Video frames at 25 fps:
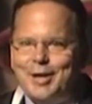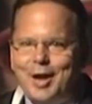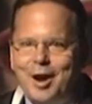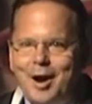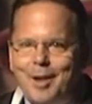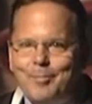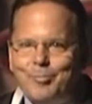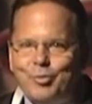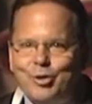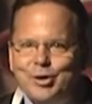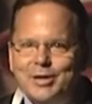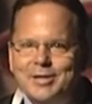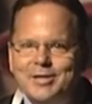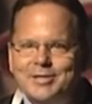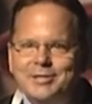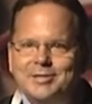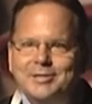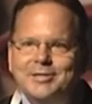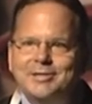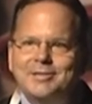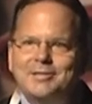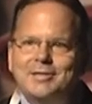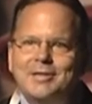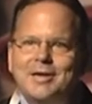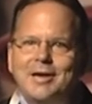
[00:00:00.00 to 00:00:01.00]
comprehend
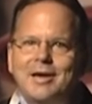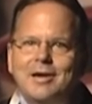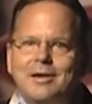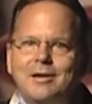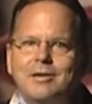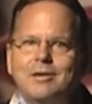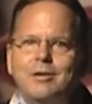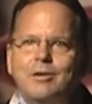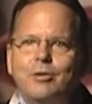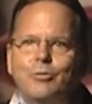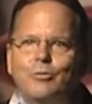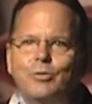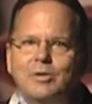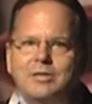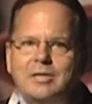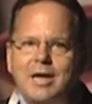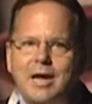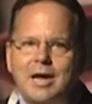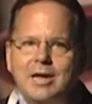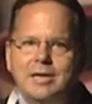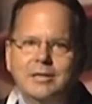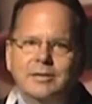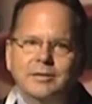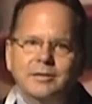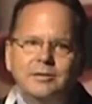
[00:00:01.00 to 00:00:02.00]
it and
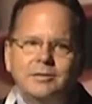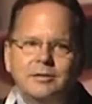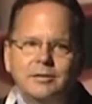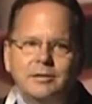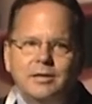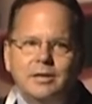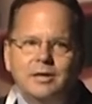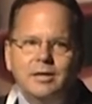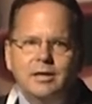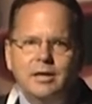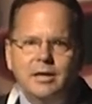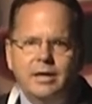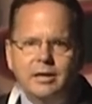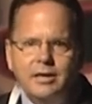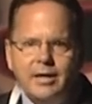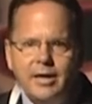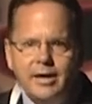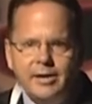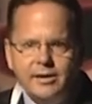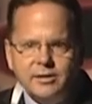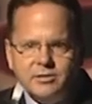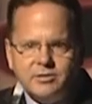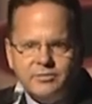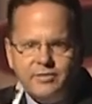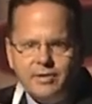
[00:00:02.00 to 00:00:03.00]
retain it?
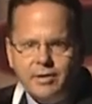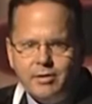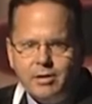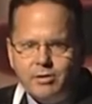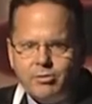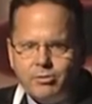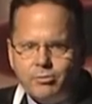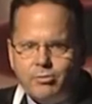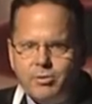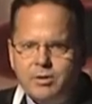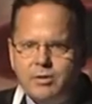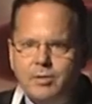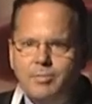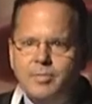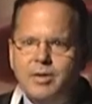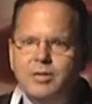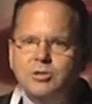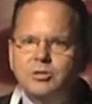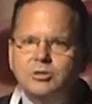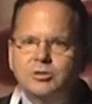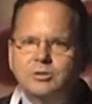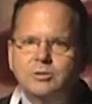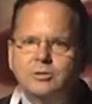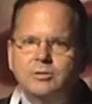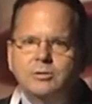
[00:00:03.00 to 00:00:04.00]
Again, it's very
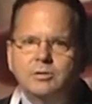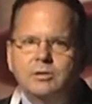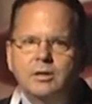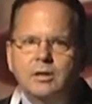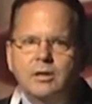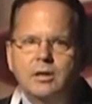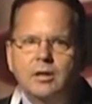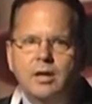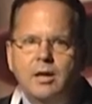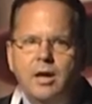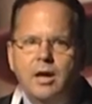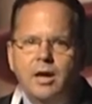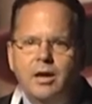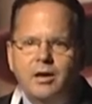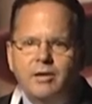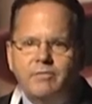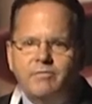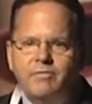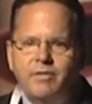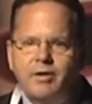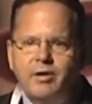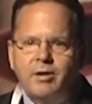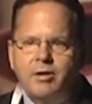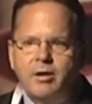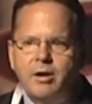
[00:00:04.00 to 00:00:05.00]
three-dimensional and
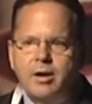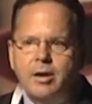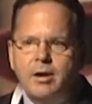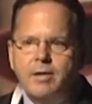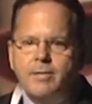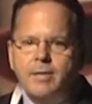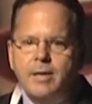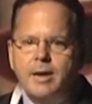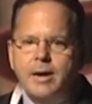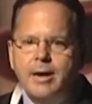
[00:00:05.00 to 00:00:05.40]
very,